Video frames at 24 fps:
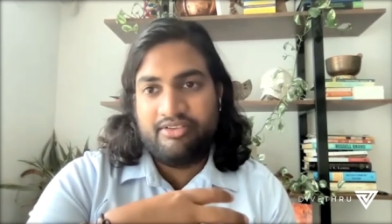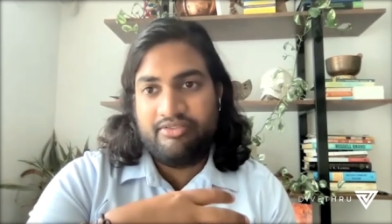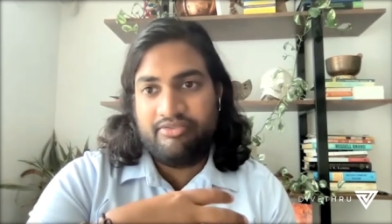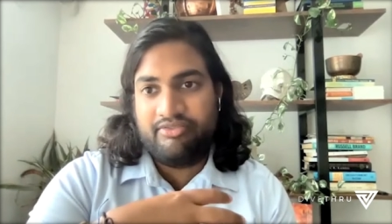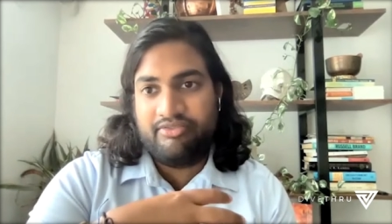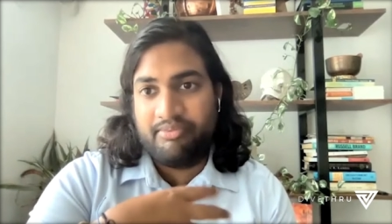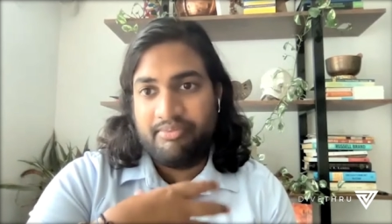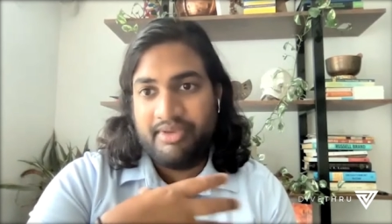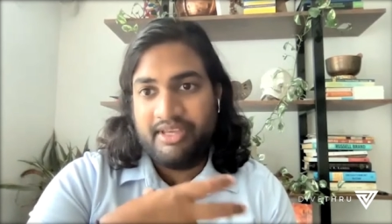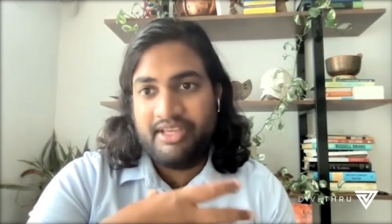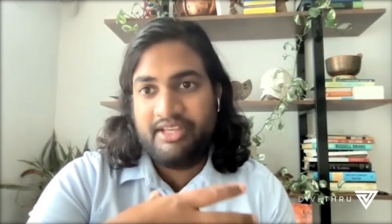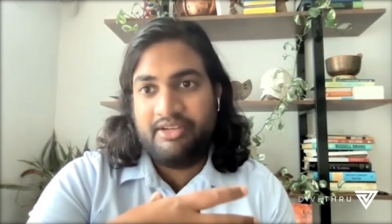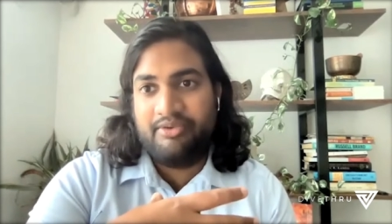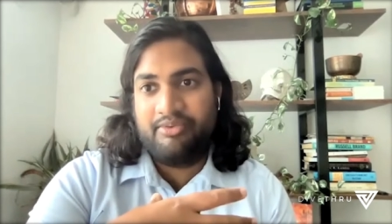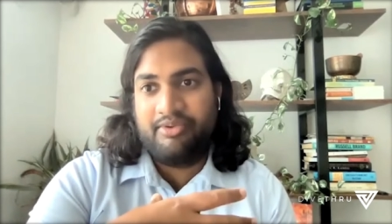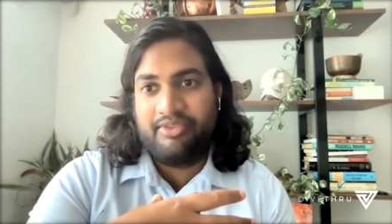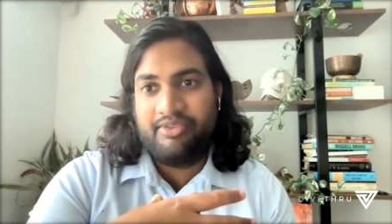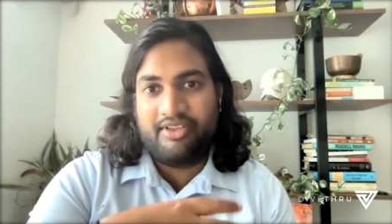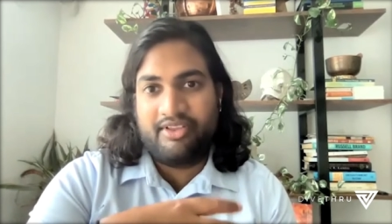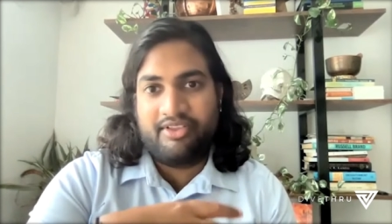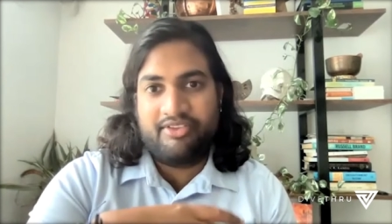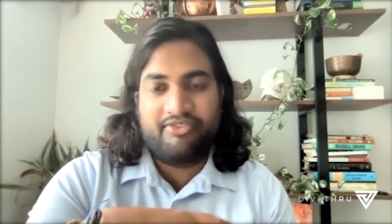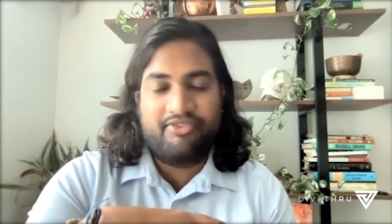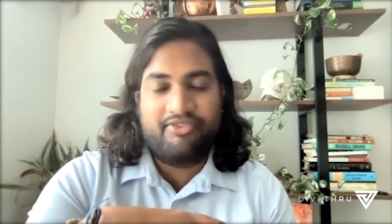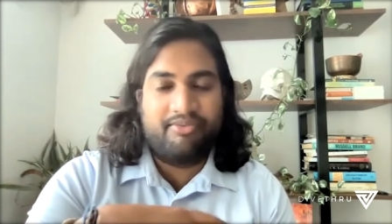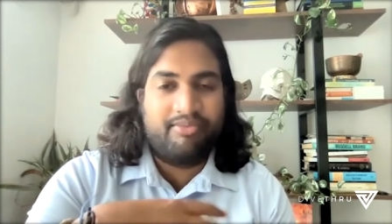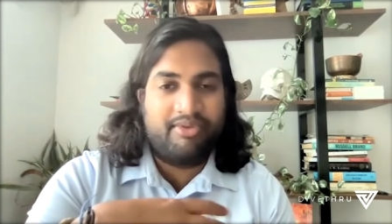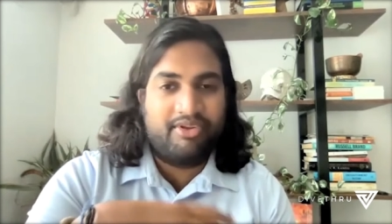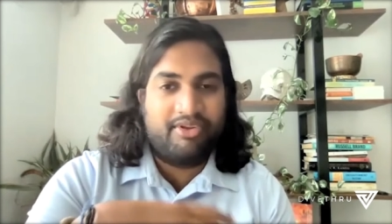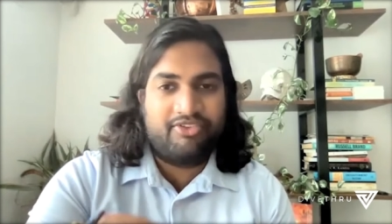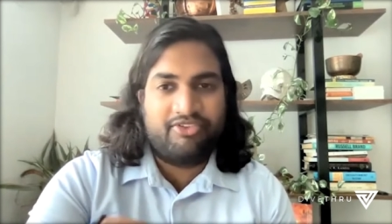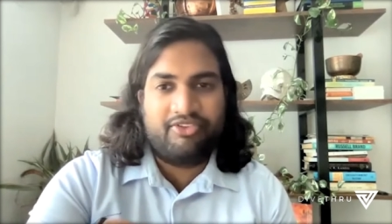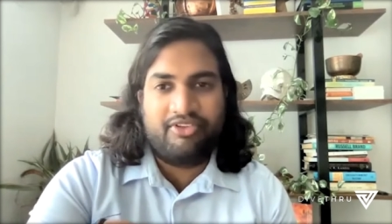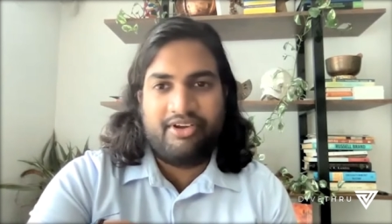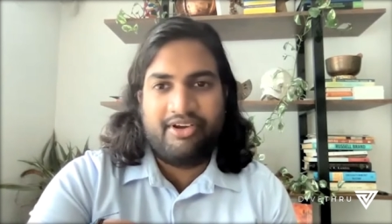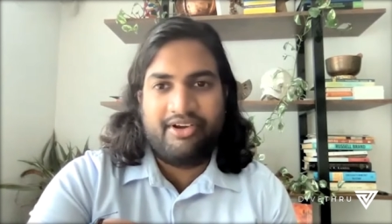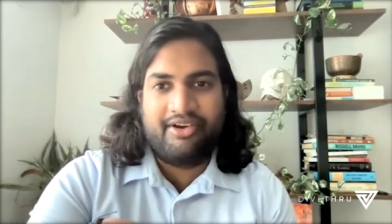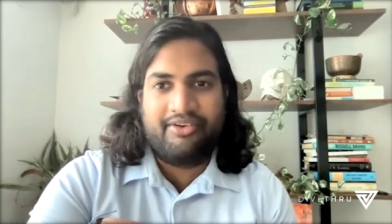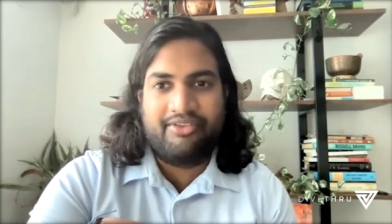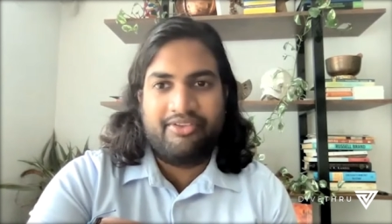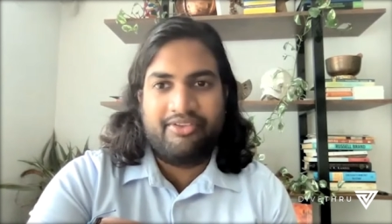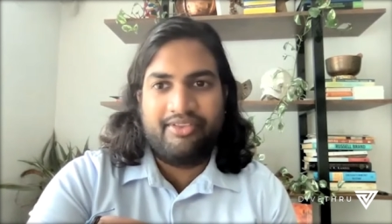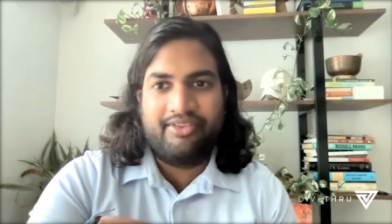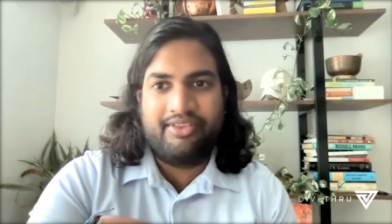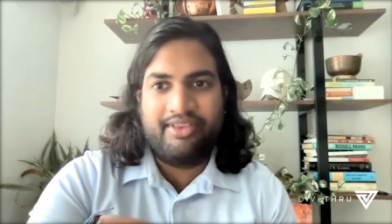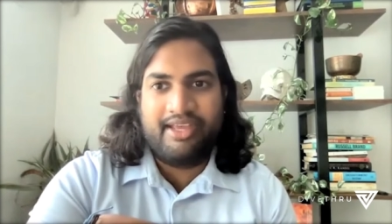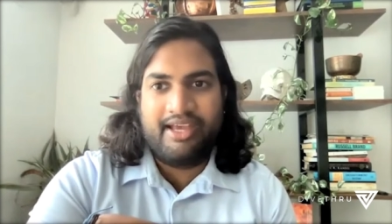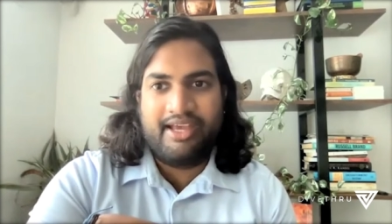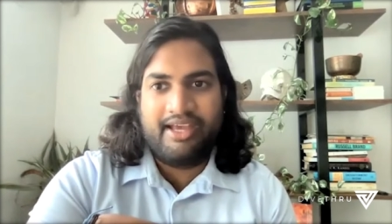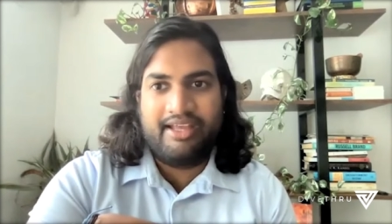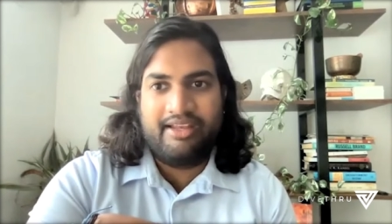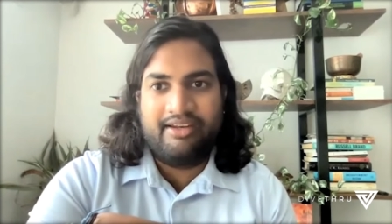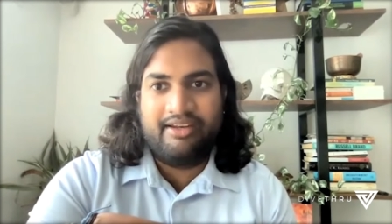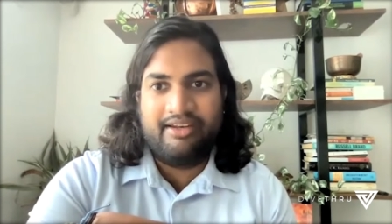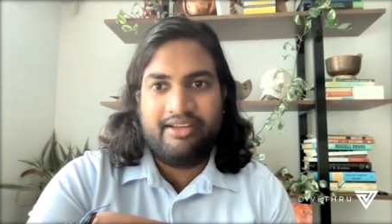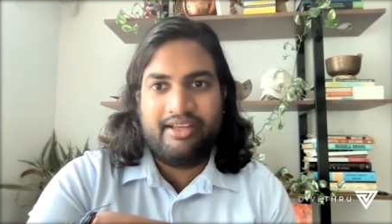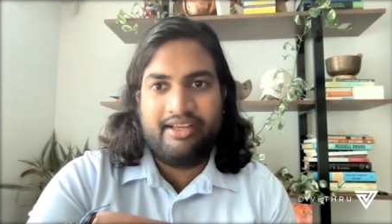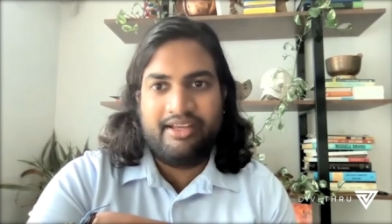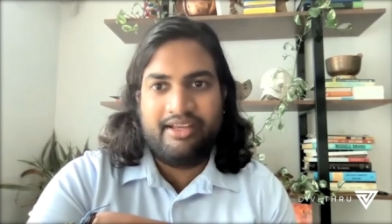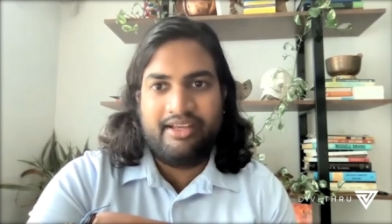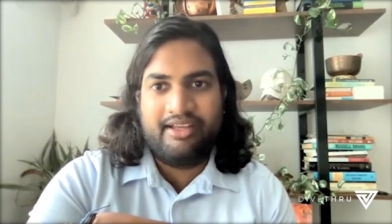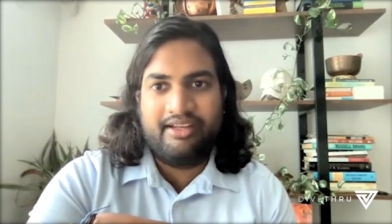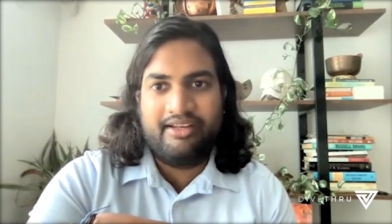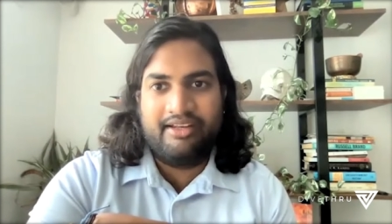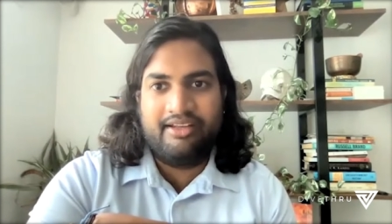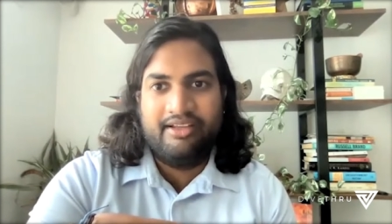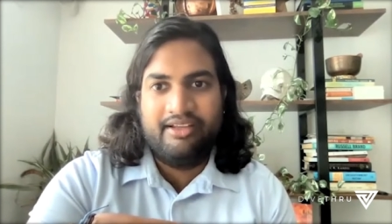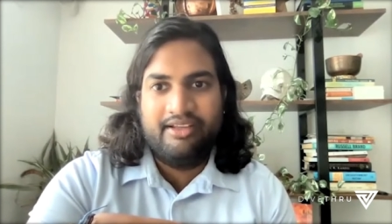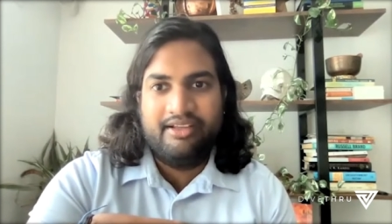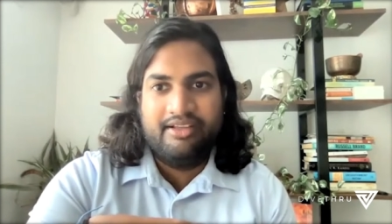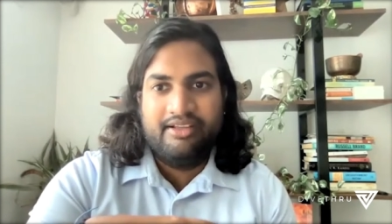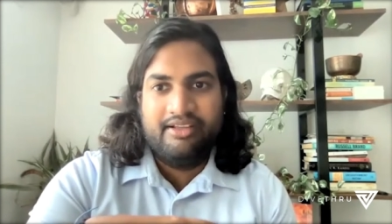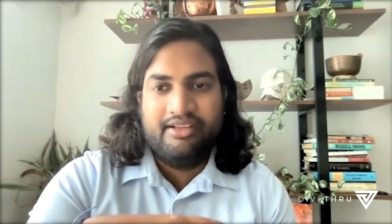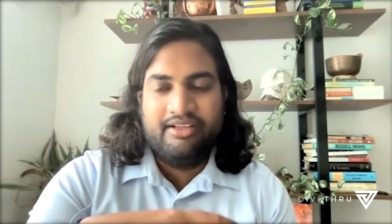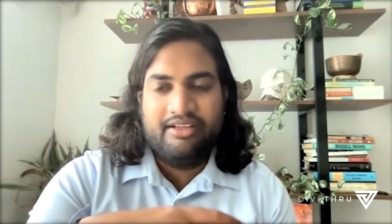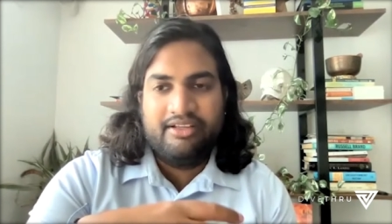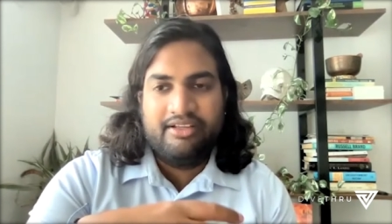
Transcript: remained with us for much longer than that, and